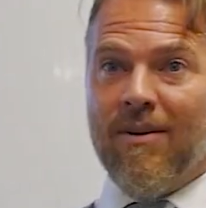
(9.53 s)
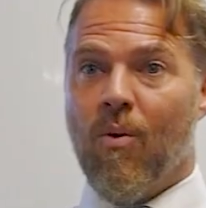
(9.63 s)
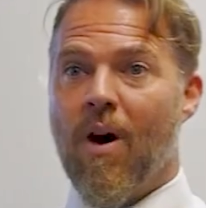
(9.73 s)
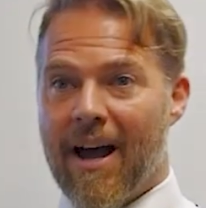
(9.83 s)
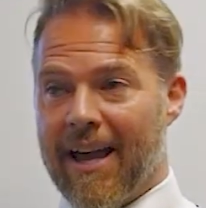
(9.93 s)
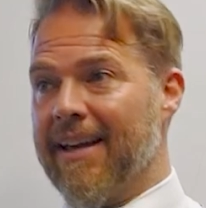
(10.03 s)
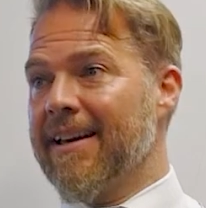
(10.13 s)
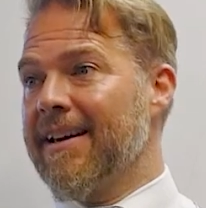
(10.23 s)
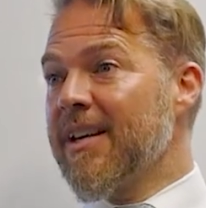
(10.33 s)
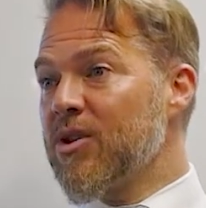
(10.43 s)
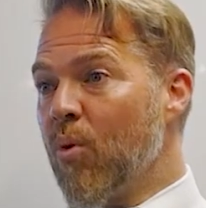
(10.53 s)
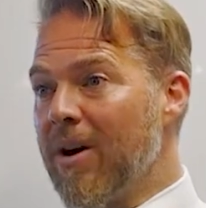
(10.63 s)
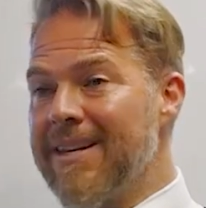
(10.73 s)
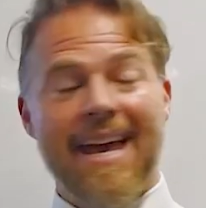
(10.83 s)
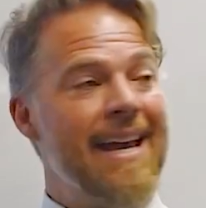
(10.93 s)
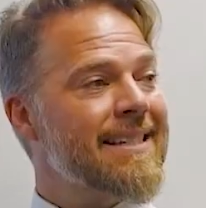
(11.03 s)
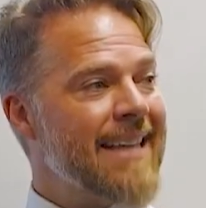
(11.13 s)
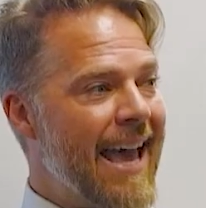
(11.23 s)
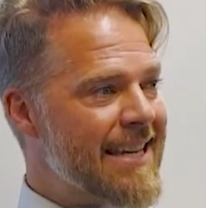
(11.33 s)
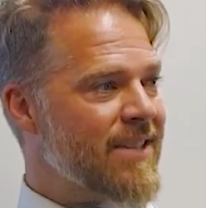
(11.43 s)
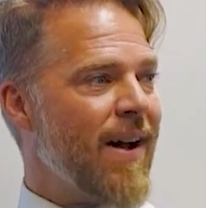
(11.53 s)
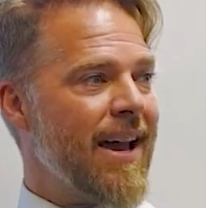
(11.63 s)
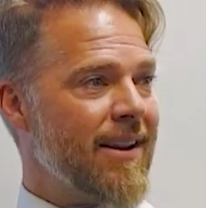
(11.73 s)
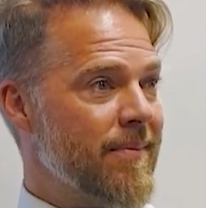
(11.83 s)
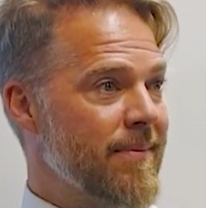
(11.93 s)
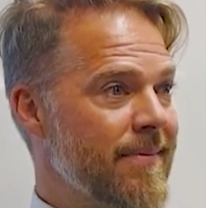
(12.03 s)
Why? Because one day satisfied them.